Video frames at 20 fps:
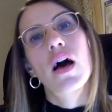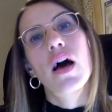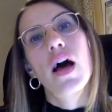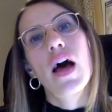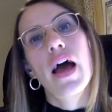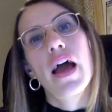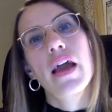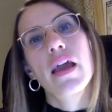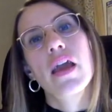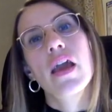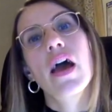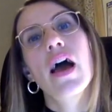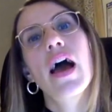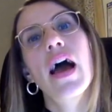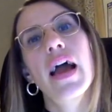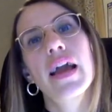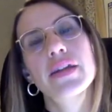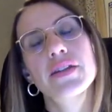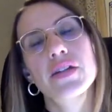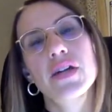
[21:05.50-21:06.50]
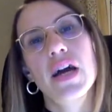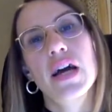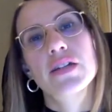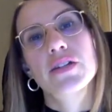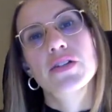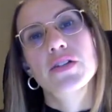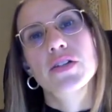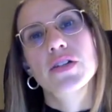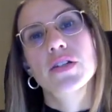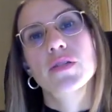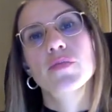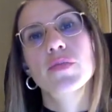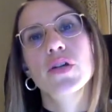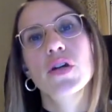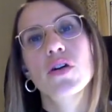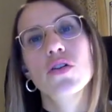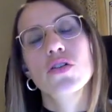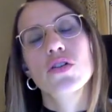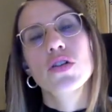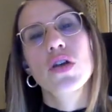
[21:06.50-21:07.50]
eight countries,
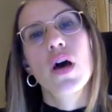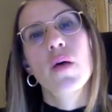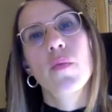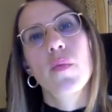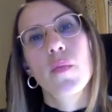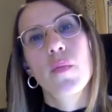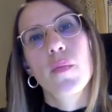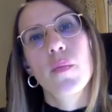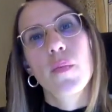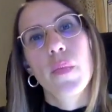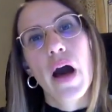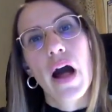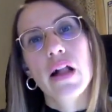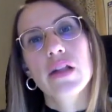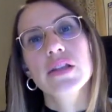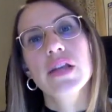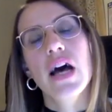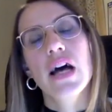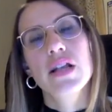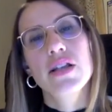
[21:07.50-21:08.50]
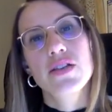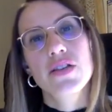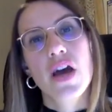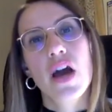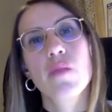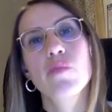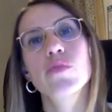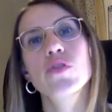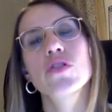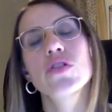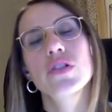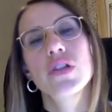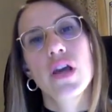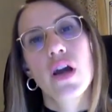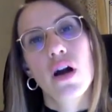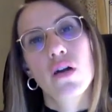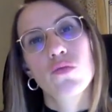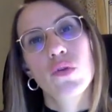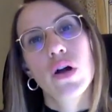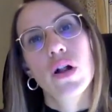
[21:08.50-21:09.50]
because Malta and Cyprus they
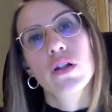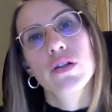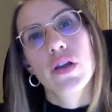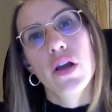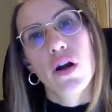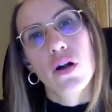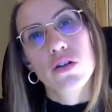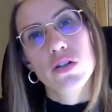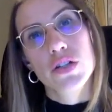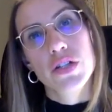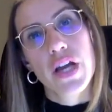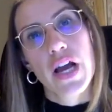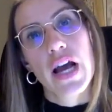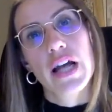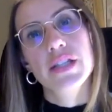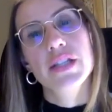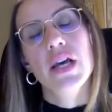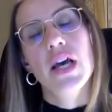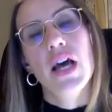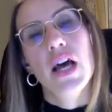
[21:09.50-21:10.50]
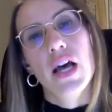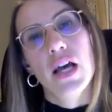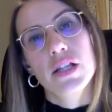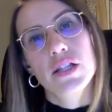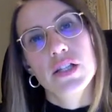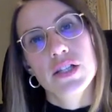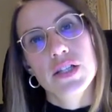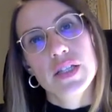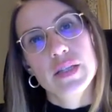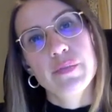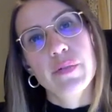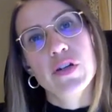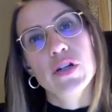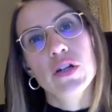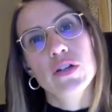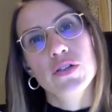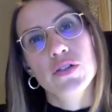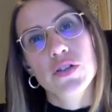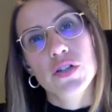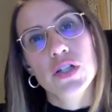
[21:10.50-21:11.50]
already had this
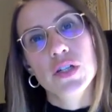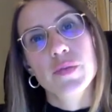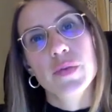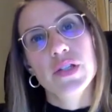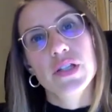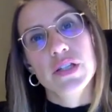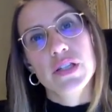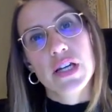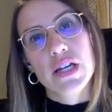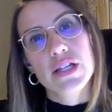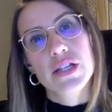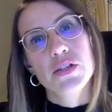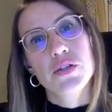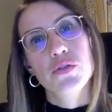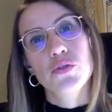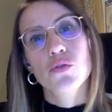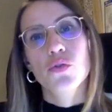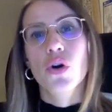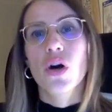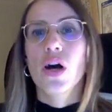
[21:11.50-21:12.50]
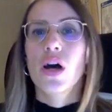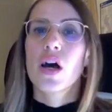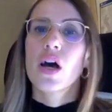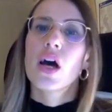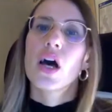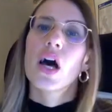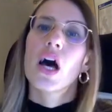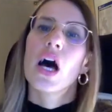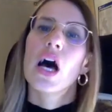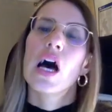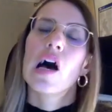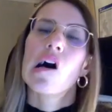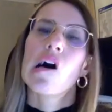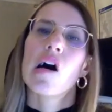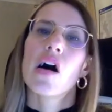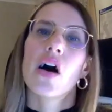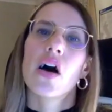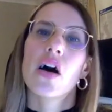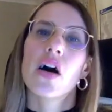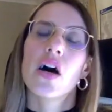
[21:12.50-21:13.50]
special treatment and access to
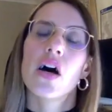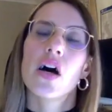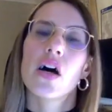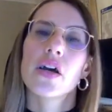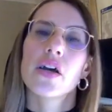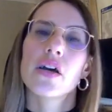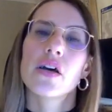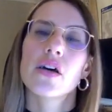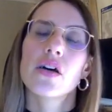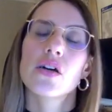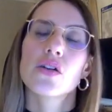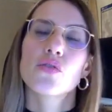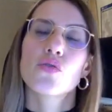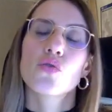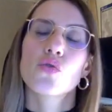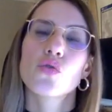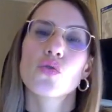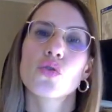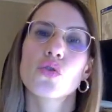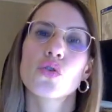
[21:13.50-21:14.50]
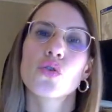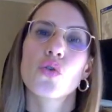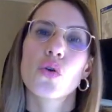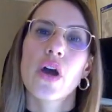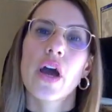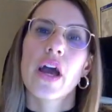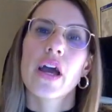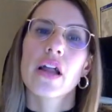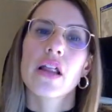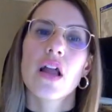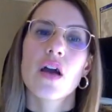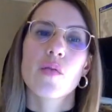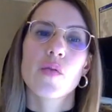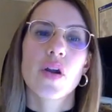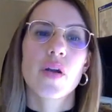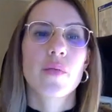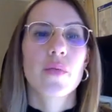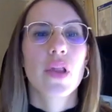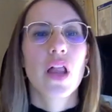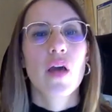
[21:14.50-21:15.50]
UK
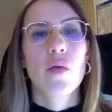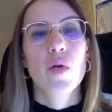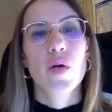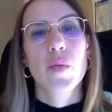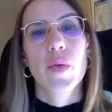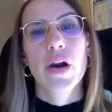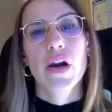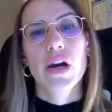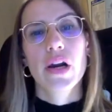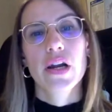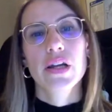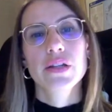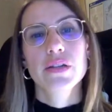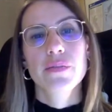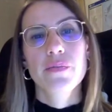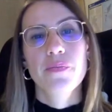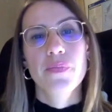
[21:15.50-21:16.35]
labor market.